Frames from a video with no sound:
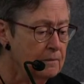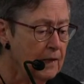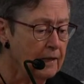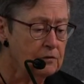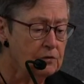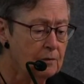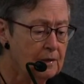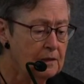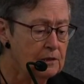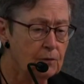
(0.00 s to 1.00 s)
live
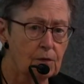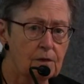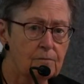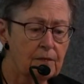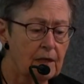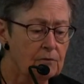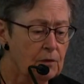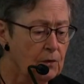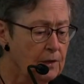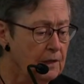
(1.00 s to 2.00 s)
streaming this forum and
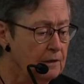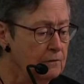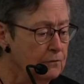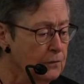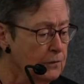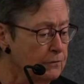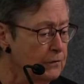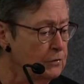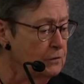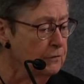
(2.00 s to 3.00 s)
recording it for
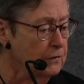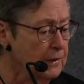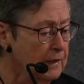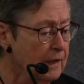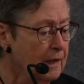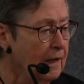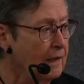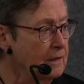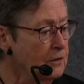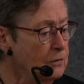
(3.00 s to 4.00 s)
future viewing
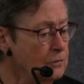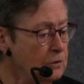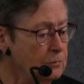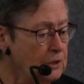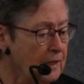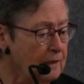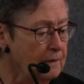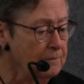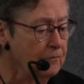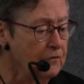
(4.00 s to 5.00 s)
on our YouTube
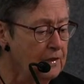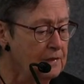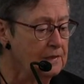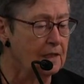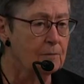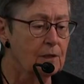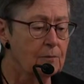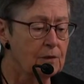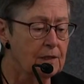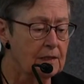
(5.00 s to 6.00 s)
channel via the Santa
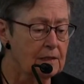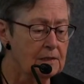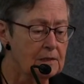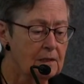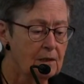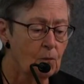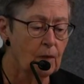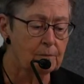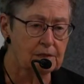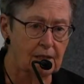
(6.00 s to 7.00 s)
Barbara League's
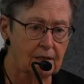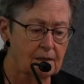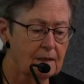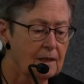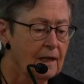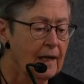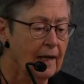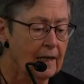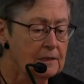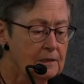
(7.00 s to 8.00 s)
website,
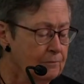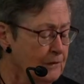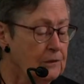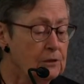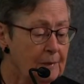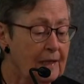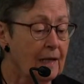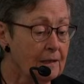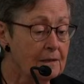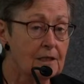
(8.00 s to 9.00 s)

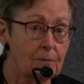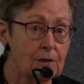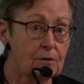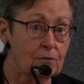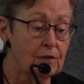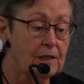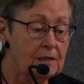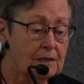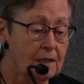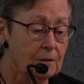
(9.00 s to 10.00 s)

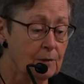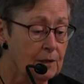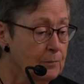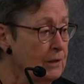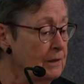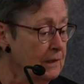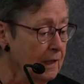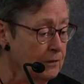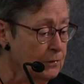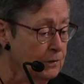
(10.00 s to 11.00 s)

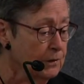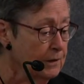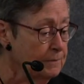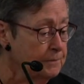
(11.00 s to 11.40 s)
lwvsantabarbara.org.